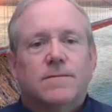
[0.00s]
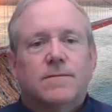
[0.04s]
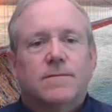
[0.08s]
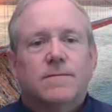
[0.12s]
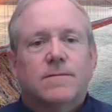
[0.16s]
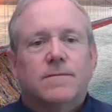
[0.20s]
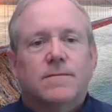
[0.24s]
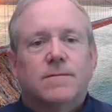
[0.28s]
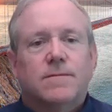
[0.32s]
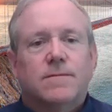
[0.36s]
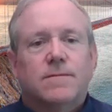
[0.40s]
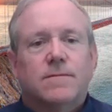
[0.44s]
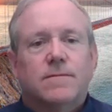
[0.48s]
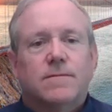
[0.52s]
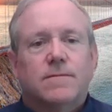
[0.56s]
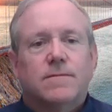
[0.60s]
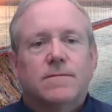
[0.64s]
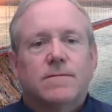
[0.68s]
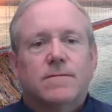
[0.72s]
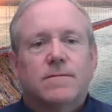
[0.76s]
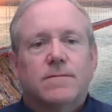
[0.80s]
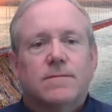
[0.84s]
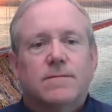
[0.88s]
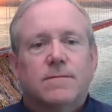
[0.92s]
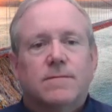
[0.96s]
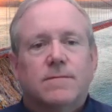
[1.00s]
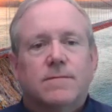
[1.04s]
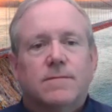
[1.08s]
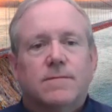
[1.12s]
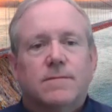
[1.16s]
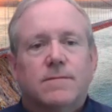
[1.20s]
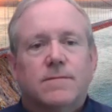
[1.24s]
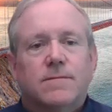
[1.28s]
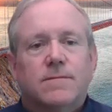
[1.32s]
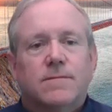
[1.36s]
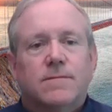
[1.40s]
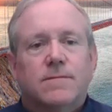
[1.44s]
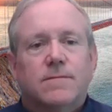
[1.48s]

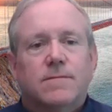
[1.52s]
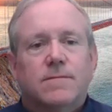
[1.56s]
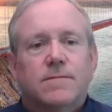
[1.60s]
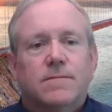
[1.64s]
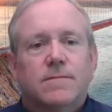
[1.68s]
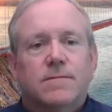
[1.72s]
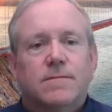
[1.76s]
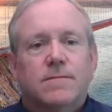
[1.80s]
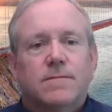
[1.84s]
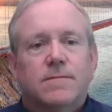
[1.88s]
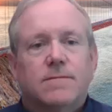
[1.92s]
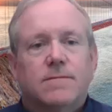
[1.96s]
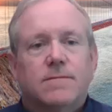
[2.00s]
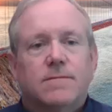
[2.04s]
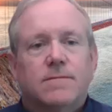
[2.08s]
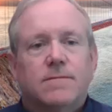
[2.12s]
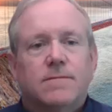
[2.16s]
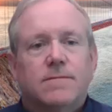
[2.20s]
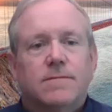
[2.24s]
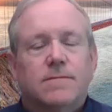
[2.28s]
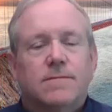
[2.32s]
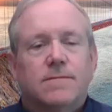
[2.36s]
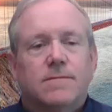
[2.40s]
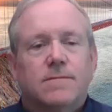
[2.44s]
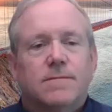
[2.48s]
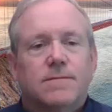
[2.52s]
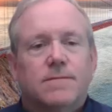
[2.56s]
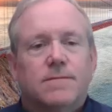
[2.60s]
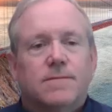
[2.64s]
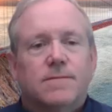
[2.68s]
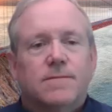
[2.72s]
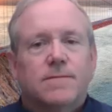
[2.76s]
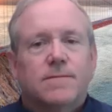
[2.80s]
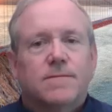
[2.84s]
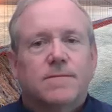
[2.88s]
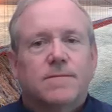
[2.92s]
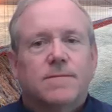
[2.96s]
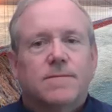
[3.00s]

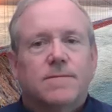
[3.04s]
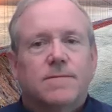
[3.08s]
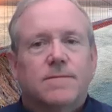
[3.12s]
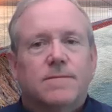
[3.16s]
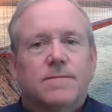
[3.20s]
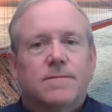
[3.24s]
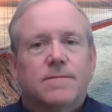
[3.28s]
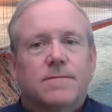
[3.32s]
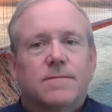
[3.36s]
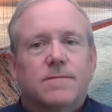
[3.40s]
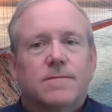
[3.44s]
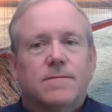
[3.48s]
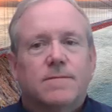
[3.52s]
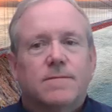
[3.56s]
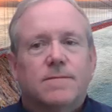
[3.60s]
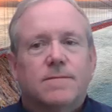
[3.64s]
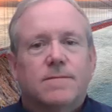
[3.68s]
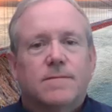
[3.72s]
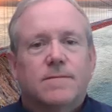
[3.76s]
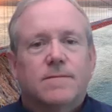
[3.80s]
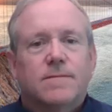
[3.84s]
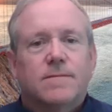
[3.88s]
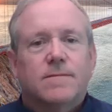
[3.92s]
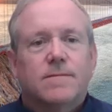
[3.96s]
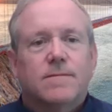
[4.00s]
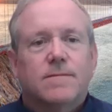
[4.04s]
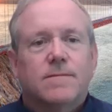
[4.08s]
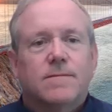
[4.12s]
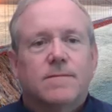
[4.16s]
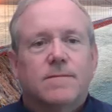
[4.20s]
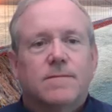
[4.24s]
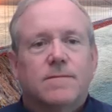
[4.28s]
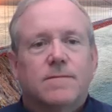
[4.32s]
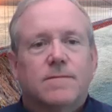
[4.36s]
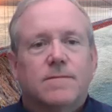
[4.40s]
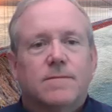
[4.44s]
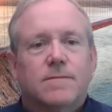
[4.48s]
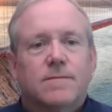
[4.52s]

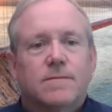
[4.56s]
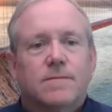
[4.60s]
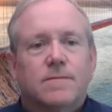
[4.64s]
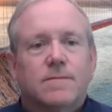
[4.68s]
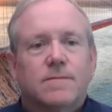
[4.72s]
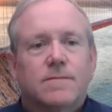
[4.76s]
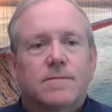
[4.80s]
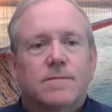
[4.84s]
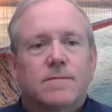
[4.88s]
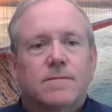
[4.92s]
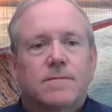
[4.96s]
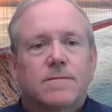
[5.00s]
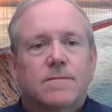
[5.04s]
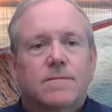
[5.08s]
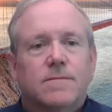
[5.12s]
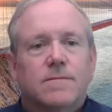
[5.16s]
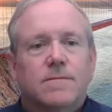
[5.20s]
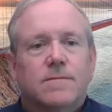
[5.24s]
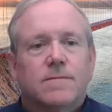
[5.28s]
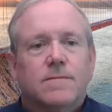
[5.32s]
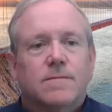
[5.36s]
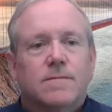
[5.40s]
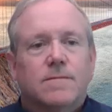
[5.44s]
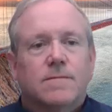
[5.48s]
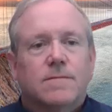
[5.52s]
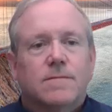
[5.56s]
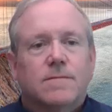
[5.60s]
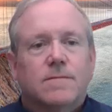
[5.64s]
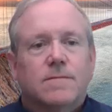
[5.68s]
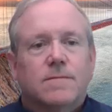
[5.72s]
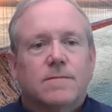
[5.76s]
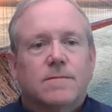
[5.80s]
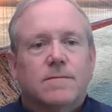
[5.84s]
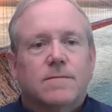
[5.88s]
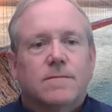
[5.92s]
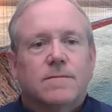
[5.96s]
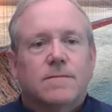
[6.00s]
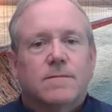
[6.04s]

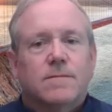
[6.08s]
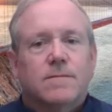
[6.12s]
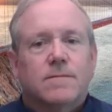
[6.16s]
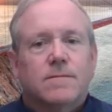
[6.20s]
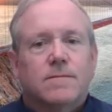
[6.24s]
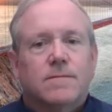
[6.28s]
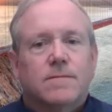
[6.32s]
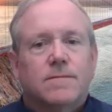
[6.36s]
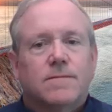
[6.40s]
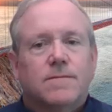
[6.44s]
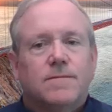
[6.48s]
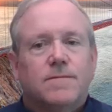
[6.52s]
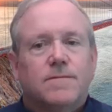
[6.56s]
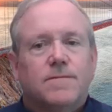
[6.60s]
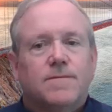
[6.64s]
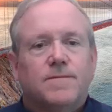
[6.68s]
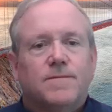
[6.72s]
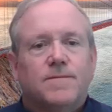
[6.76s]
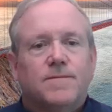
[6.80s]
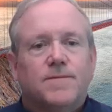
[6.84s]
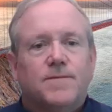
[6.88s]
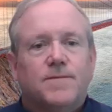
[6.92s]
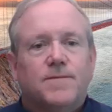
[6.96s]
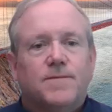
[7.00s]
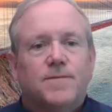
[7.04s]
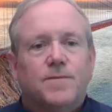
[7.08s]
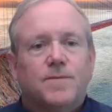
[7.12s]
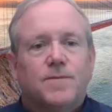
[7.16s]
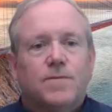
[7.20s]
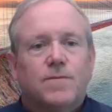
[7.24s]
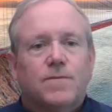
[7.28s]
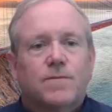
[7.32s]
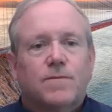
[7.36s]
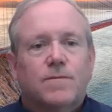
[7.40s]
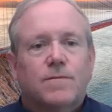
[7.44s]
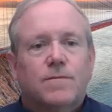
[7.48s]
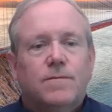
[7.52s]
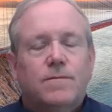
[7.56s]

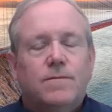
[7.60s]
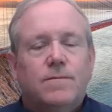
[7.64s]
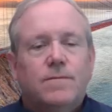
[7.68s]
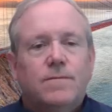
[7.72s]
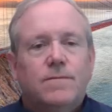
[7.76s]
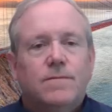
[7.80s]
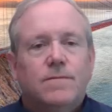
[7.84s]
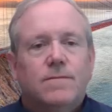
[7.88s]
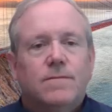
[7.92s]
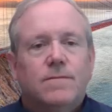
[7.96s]
This person isn't speaking.